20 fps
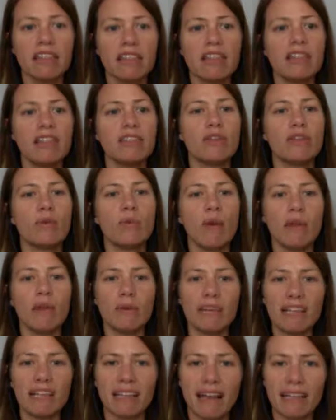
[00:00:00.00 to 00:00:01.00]
the way we
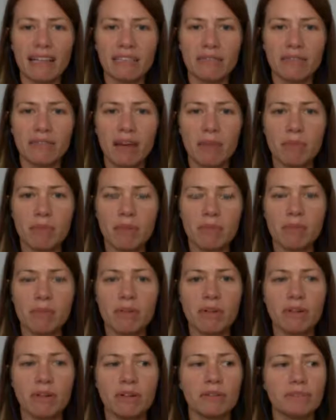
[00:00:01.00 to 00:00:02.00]
classify
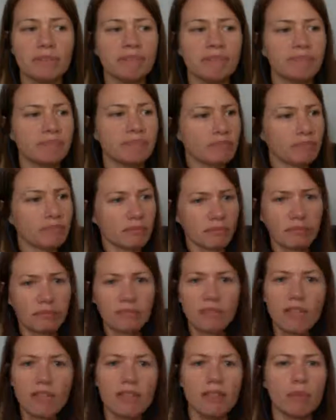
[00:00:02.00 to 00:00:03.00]
people,
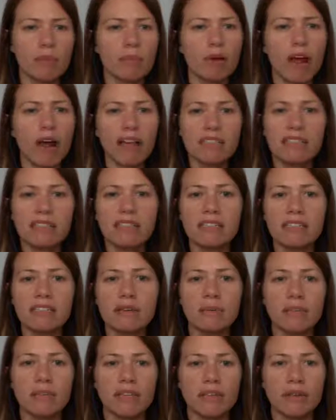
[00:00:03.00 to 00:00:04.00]
the proxies that
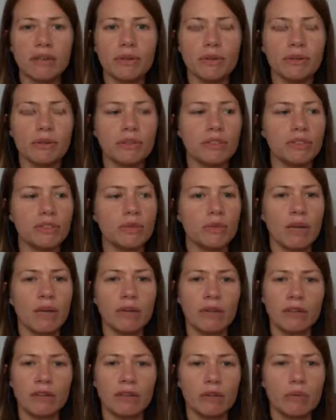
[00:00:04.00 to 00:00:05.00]
we use, the way
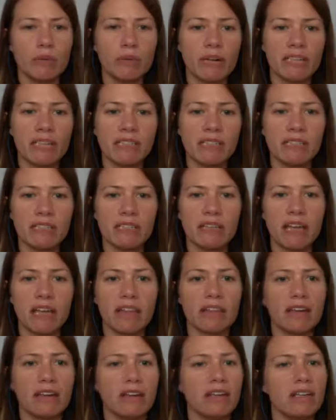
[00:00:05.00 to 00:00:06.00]
we group races
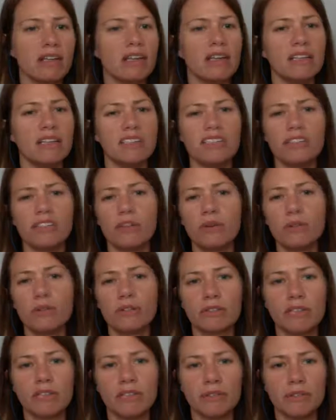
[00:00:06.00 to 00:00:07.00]
together is so
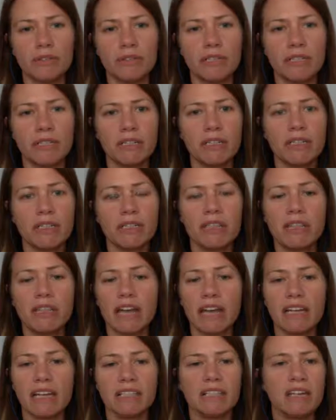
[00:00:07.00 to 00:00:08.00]
crude
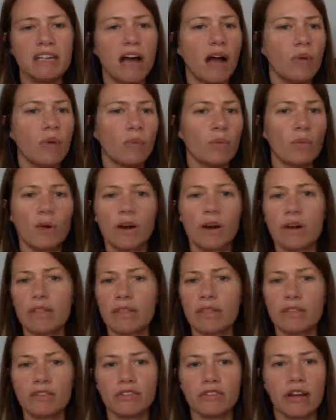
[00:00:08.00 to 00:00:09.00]
that it's not
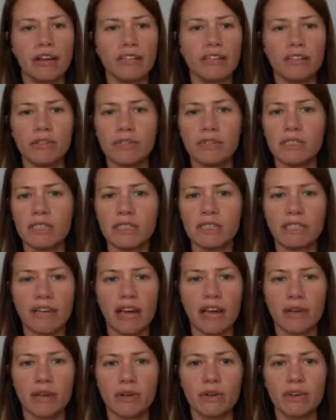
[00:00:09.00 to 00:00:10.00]
worth trying to use these
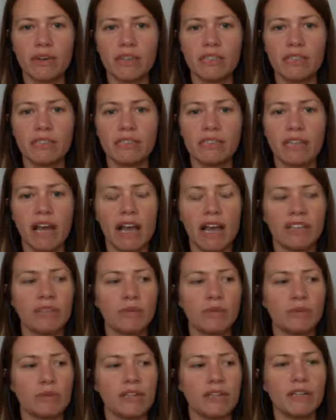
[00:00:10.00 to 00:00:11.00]
categories as a
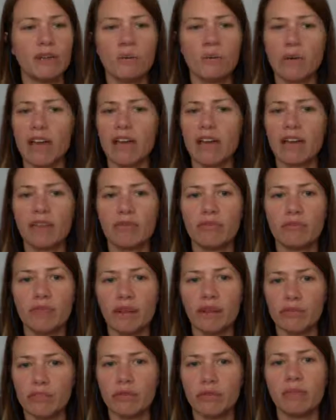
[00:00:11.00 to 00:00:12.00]
real way of
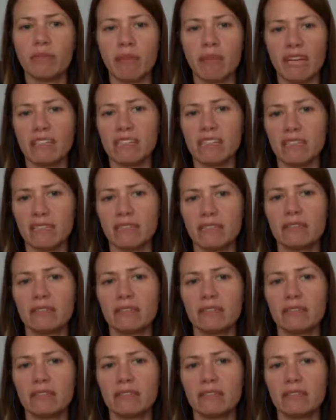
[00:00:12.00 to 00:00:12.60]
doing medicine.